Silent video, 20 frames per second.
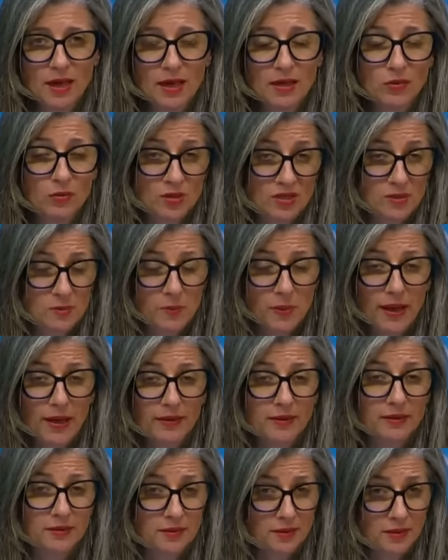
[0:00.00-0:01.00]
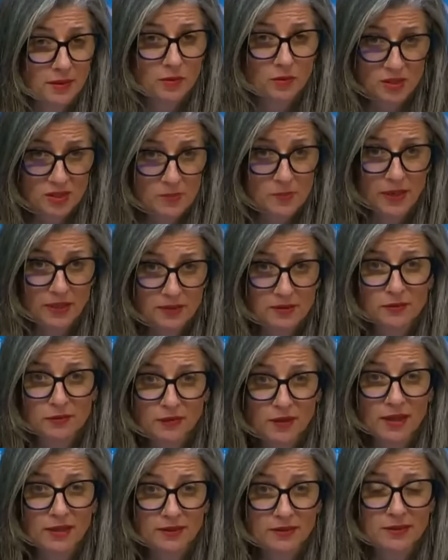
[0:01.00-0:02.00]
and respect the
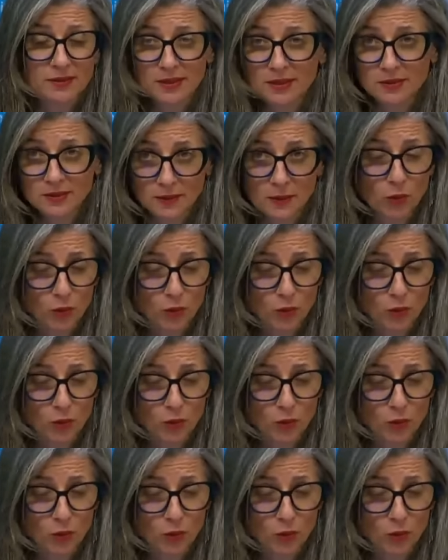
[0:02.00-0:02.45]
fact that